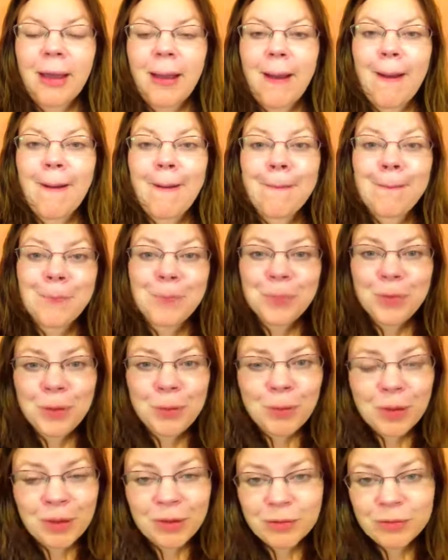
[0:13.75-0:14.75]
Um,
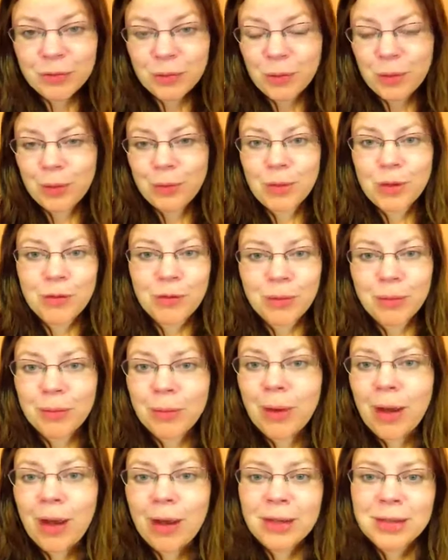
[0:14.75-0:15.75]
we were moving
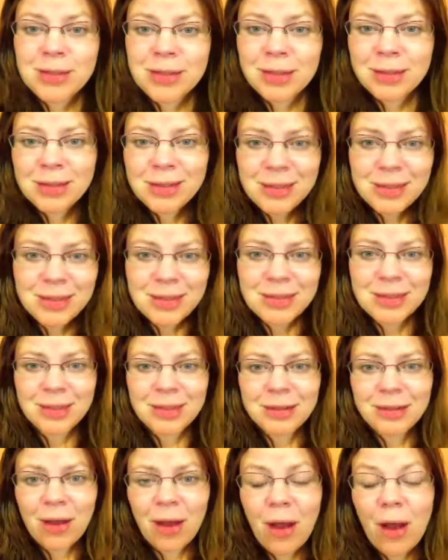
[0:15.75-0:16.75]
boxes
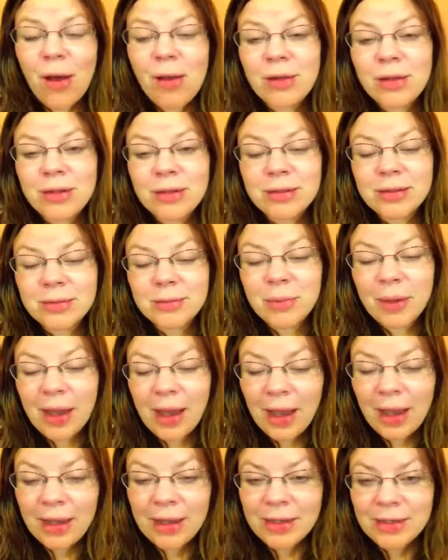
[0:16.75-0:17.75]
and hauling
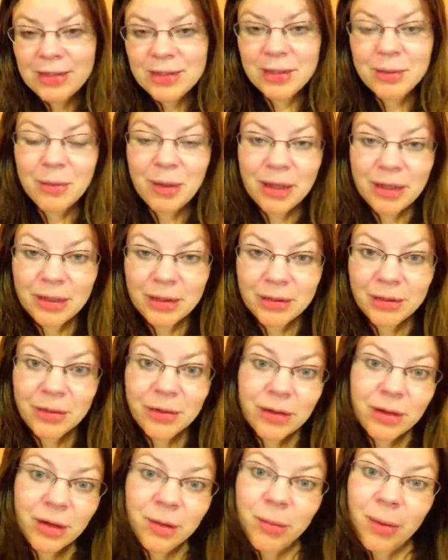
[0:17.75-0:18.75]
bags and making
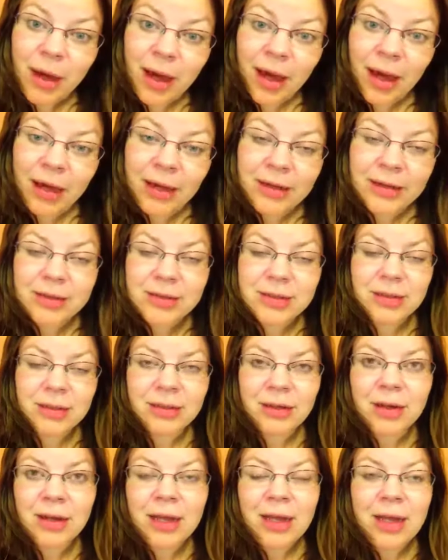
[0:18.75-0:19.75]
goodie bags
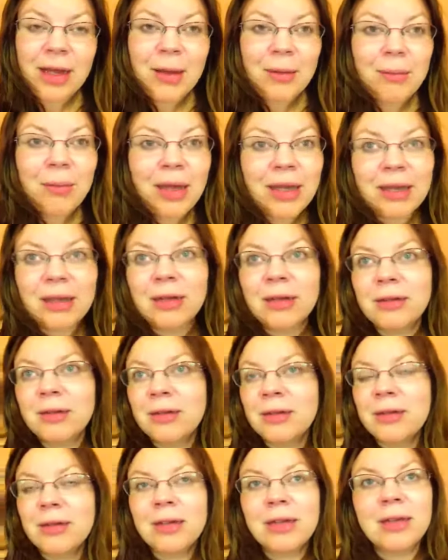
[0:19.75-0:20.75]
and
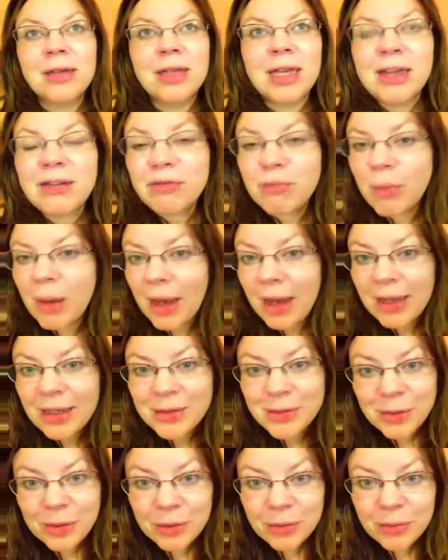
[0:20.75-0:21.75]
making gift
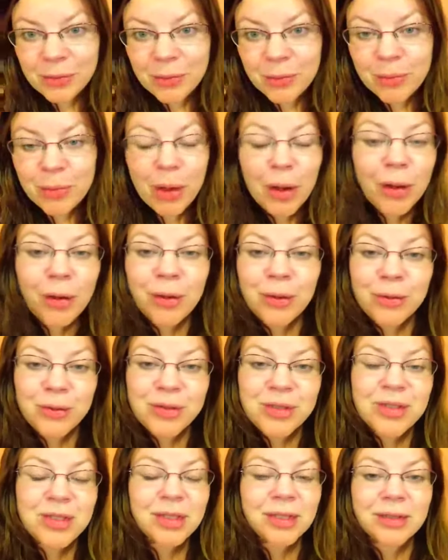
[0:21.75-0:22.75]
bags with
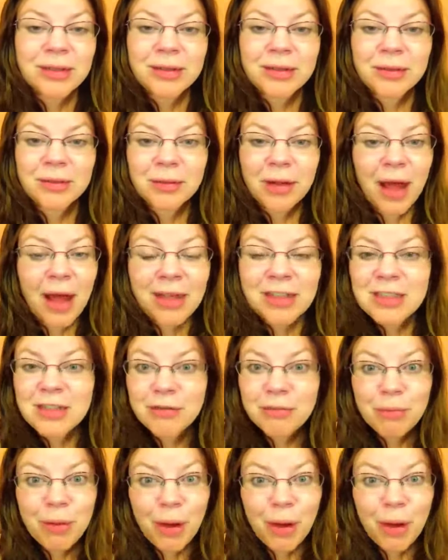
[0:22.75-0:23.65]
bows and lots of